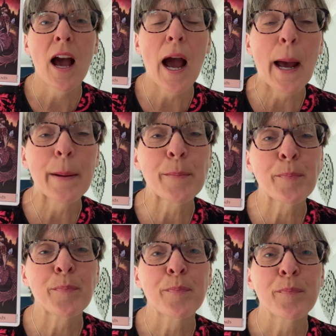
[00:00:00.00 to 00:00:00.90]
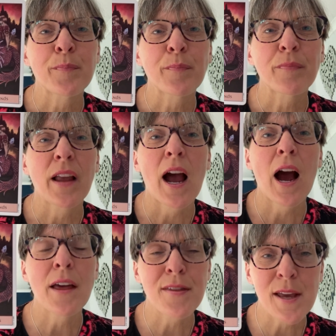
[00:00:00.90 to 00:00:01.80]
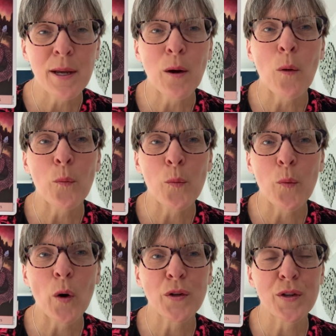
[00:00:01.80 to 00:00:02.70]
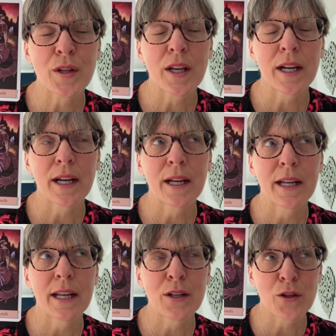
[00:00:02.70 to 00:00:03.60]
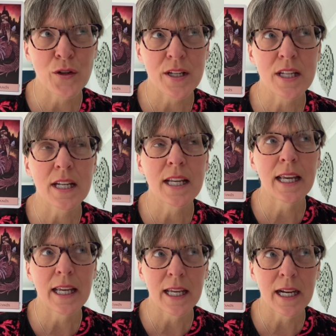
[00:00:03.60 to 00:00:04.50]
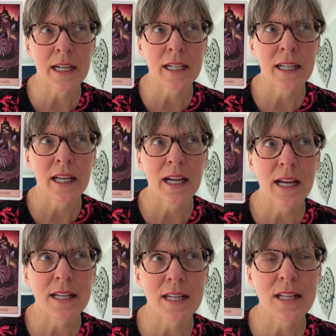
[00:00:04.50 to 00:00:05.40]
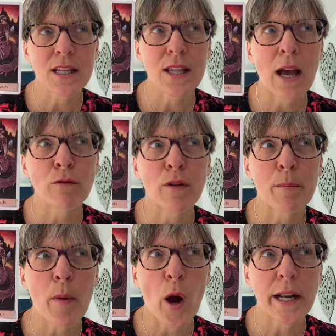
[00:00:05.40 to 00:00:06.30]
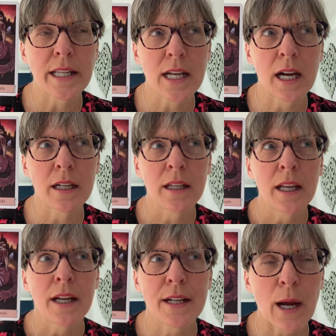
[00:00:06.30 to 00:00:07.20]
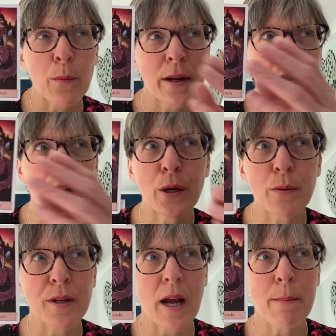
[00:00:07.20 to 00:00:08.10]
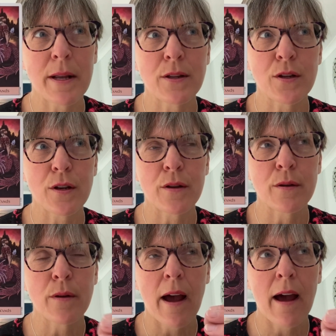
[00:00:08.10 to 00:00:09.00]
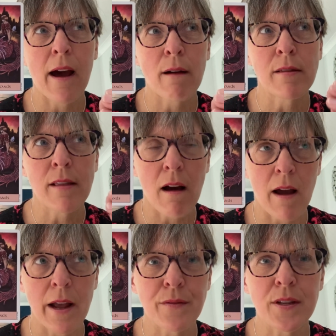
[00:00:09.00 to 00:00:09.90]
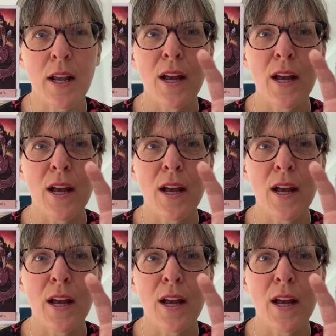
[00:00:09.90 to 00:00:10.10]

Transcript: Um, I think what's interesting here is it's that reminder. Now, when twos come into our lives,